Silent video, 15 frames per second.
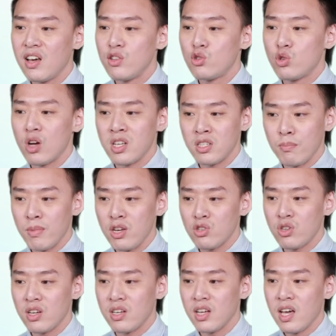
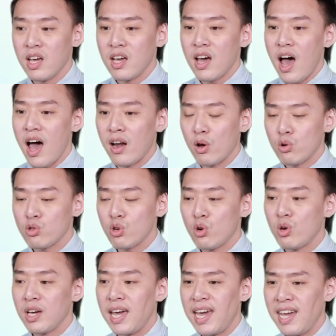transmission are also
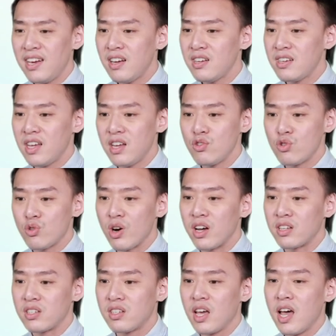hidden
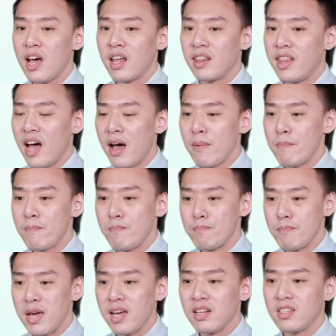dangers that
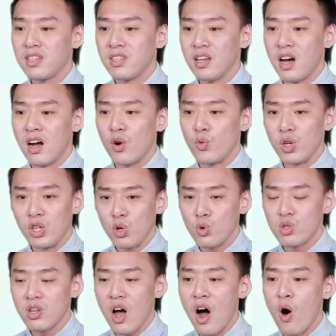may
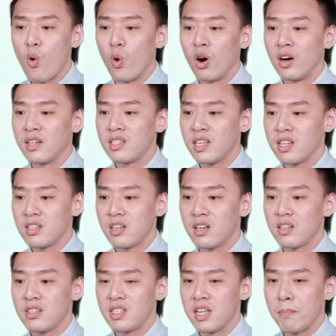reduce our system
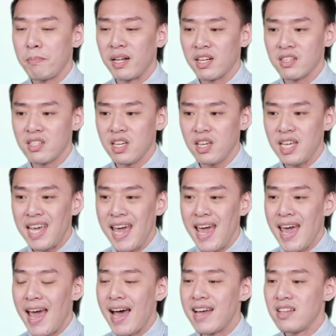stability
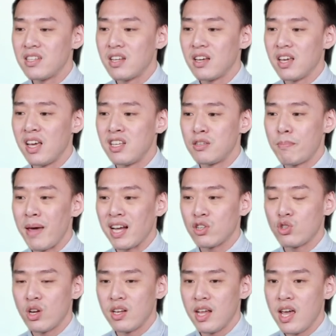and
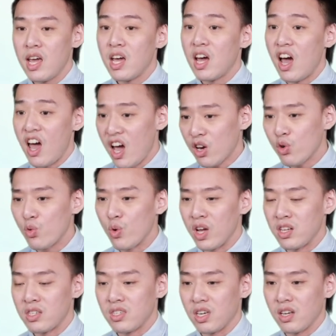inspection
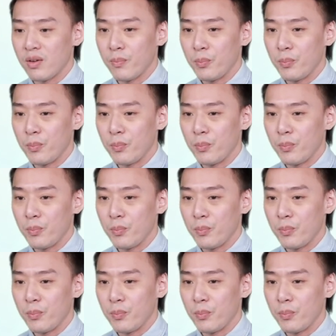accuracy.